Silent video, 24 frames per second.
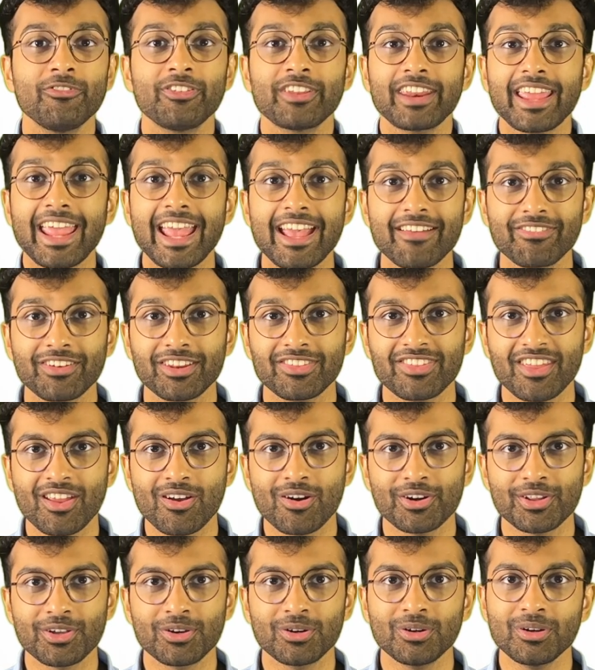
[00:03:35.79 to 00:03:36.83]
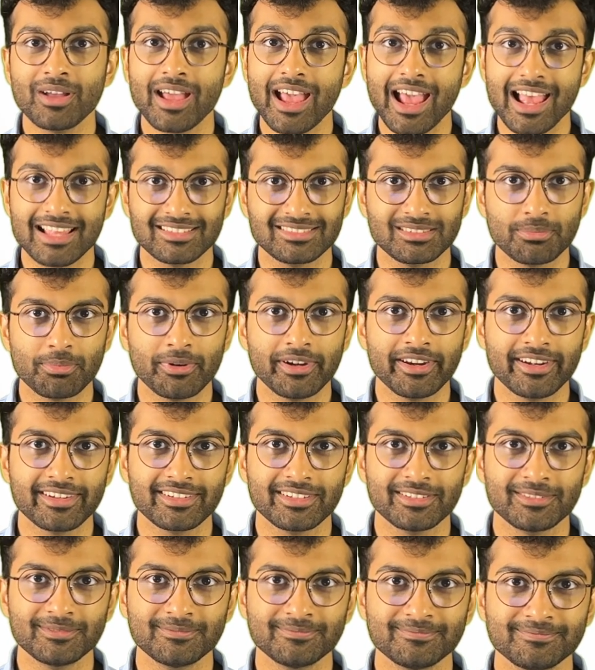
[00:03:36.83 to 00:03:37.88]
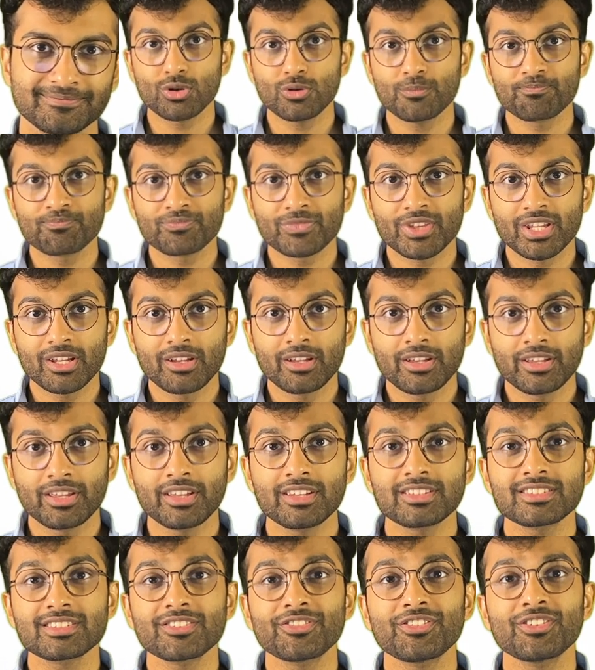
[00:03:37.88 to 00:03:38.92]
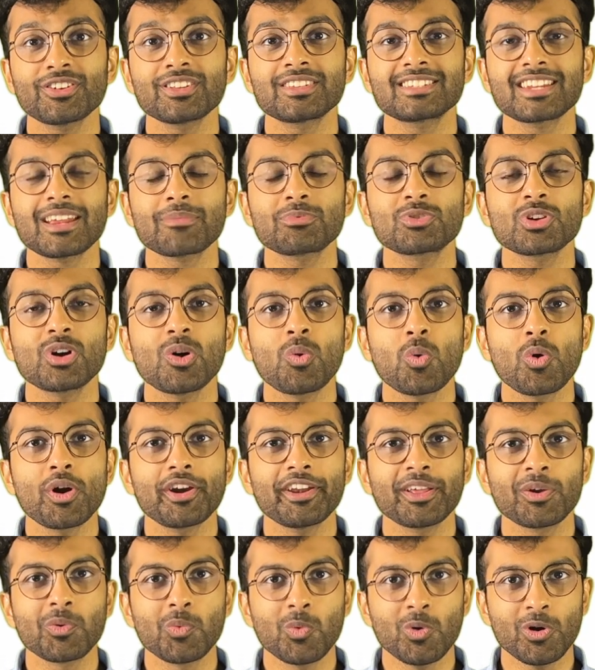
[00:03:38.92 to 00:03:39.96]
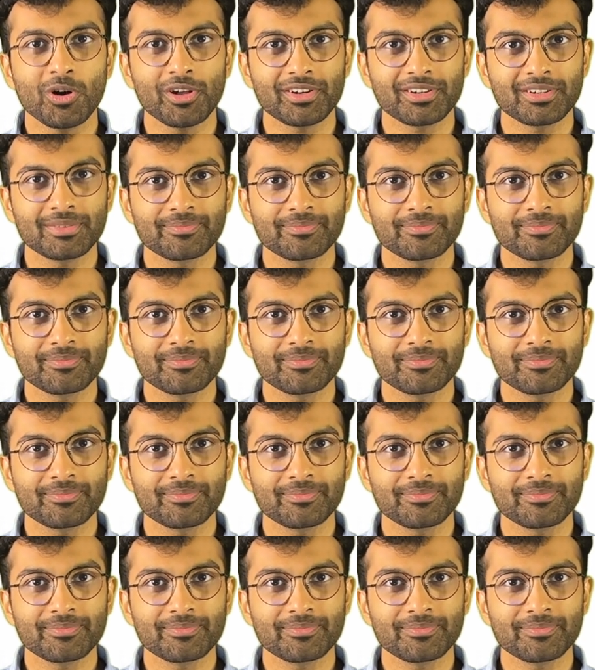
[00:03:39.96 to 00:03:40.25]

for everything audio, as predicted. So here's the first step to avoiding war.